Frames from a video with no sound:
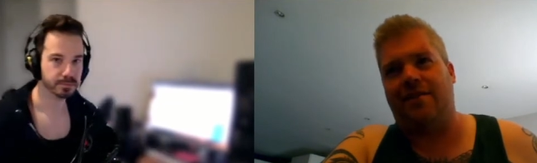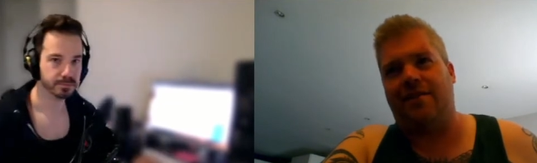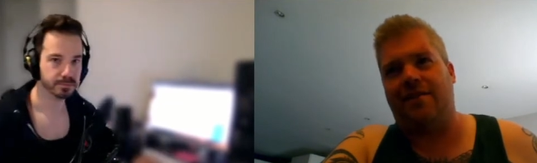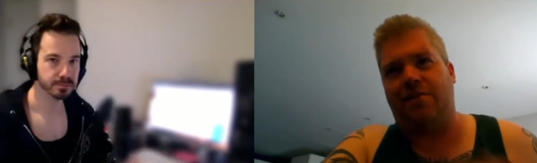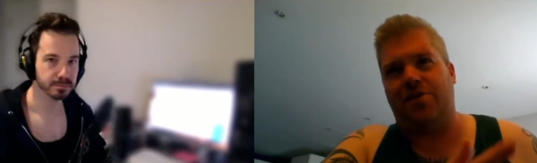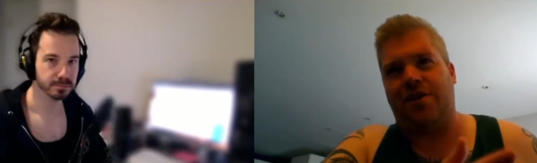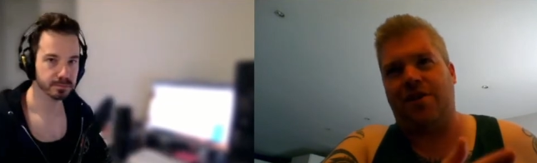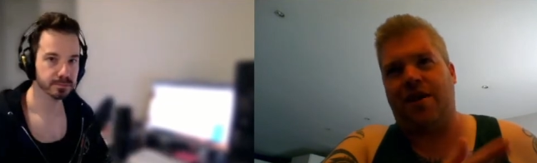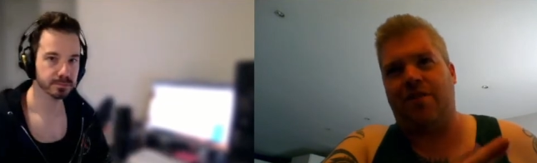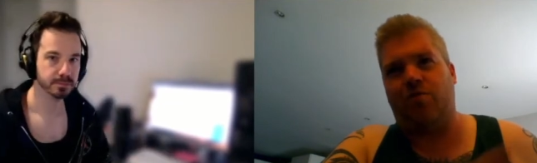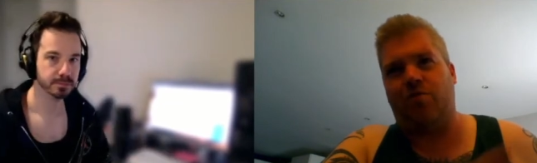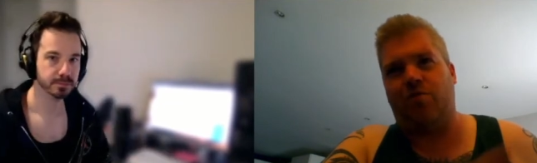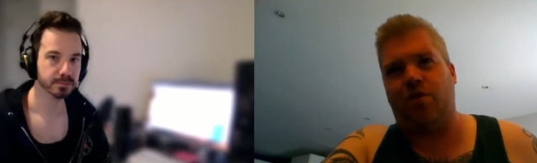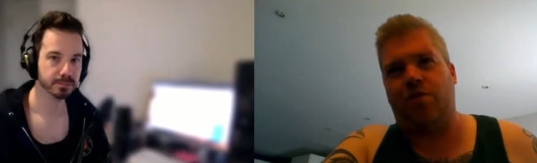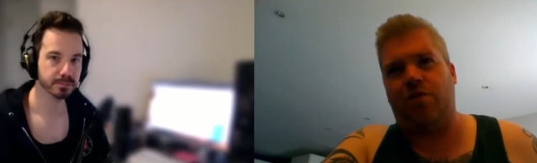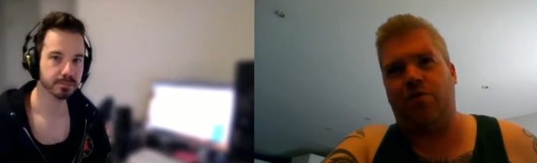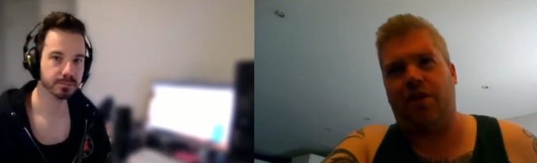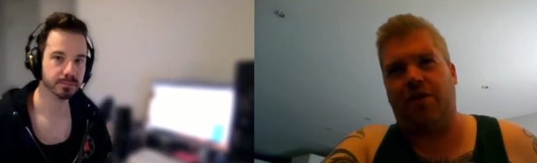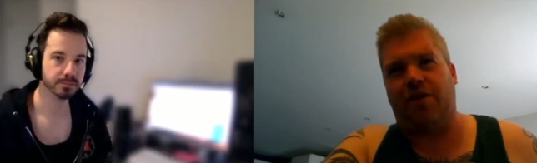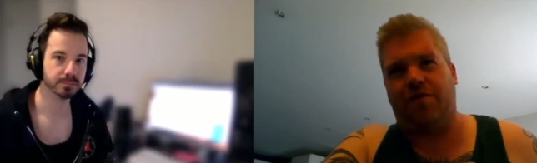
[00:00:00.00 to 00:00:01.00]
Speaker 1: I think we should have
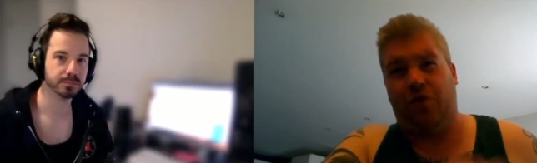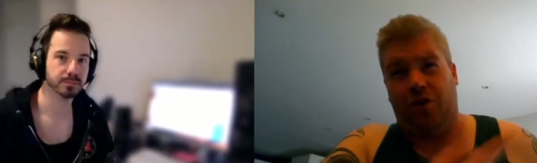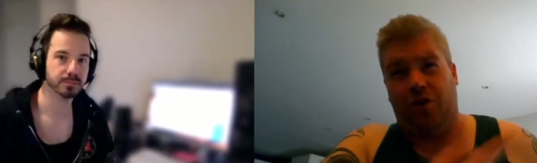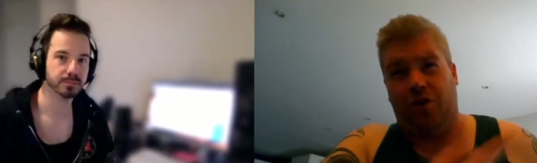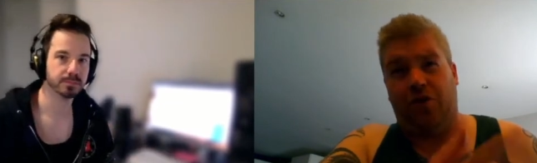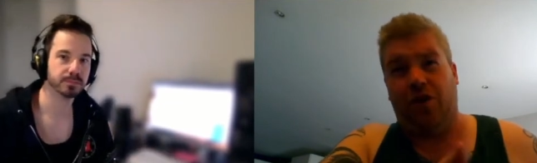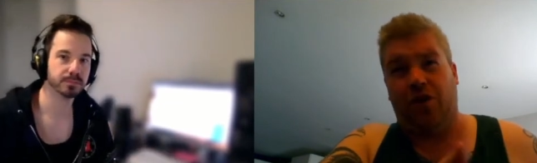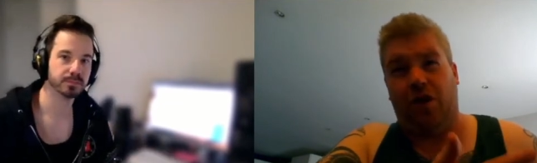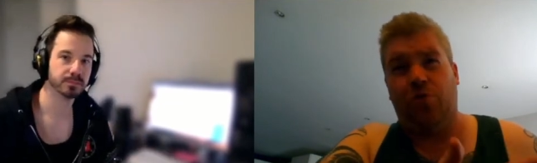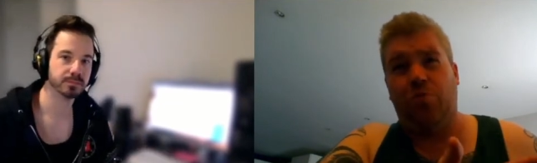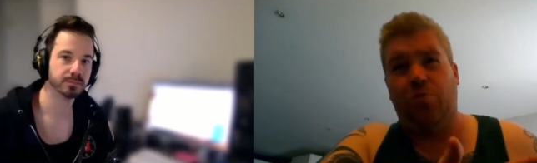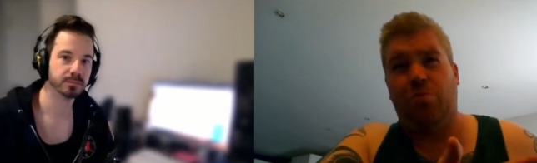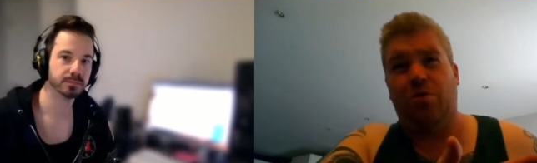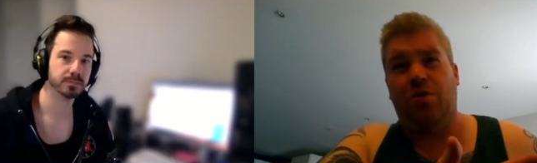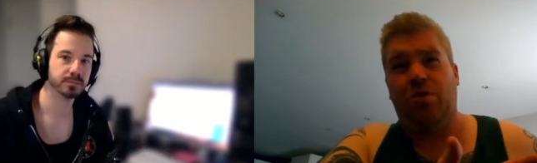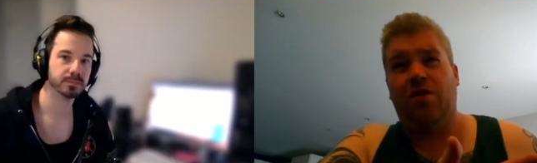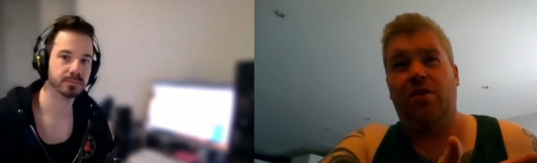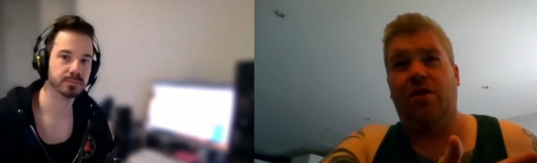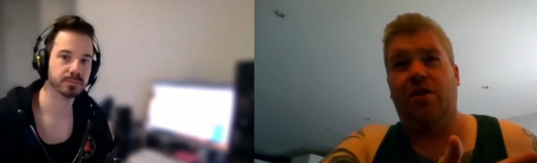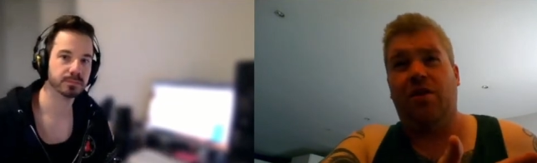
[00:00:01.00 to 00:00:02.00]
one like for the
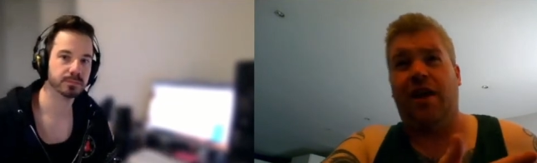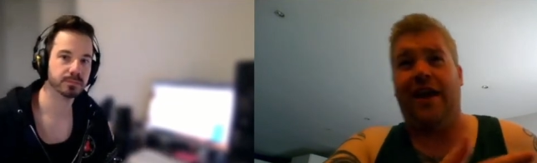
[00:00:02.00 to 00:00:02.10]
globe.